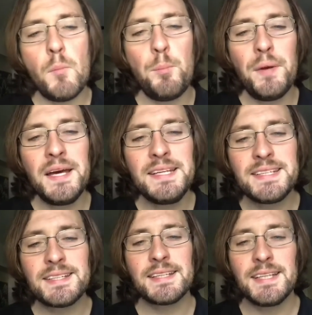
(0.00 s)
But
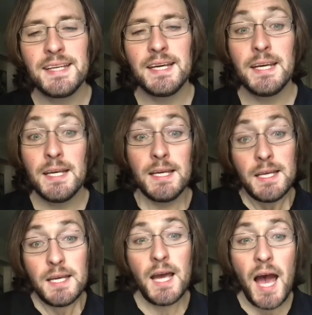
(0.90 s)

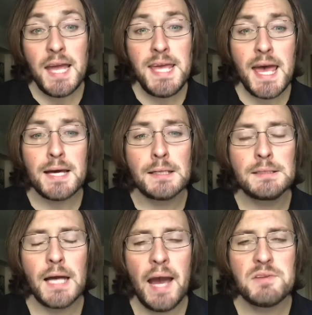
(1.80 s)
yeah,
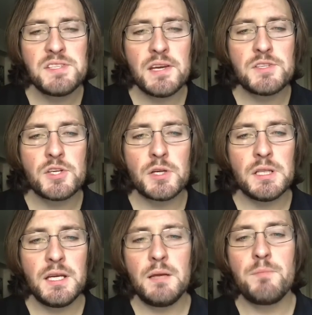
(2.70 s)
I'd say it
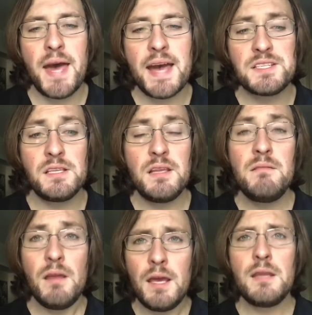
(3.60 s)
certainly impacts it
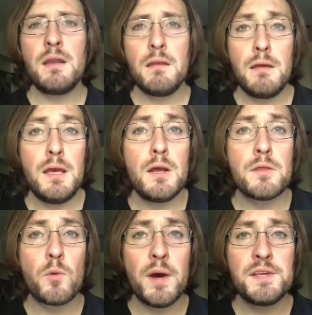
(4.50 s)
in, in, in
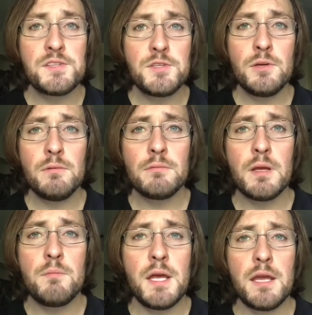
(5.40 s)
other ways too,
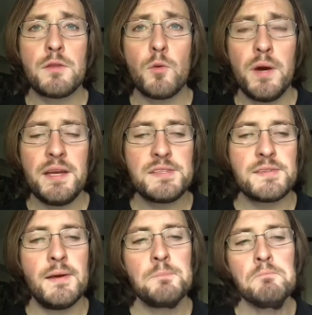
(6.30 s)
in many other ways.
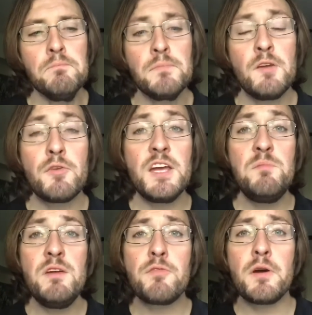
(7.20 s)
Forgive
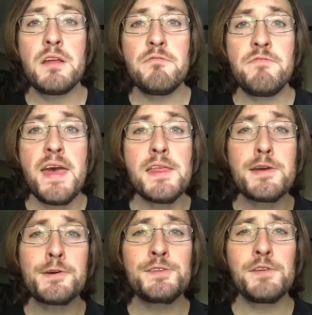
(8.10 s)
me for any
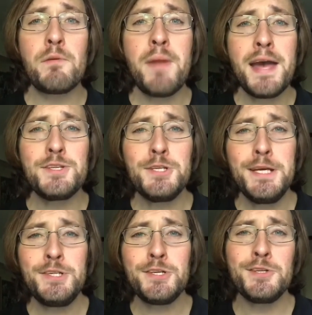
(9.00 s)
failures of
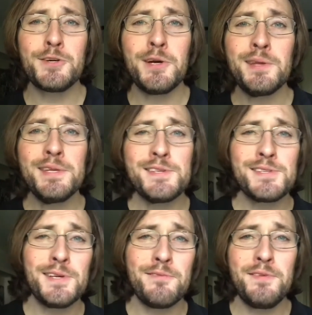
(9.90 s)
imagination during
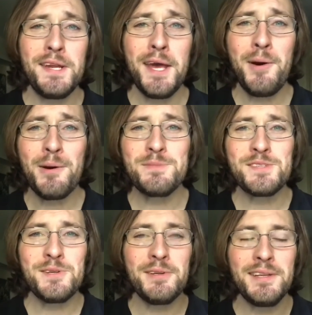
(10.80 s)
this video. I'm
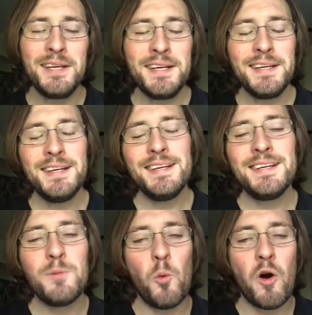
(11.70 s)
still
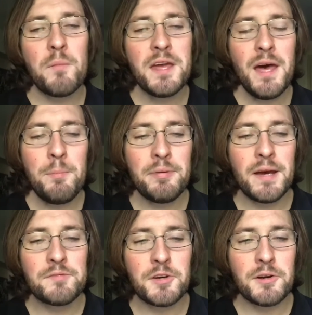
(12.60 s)
warming up
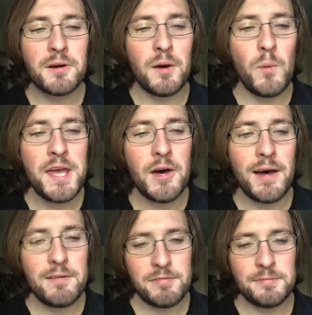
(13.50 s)
after a week
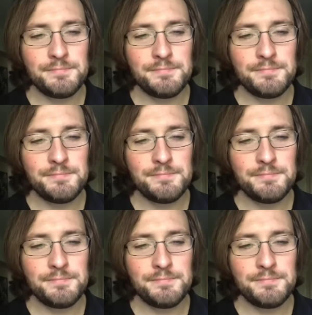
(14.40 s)
off.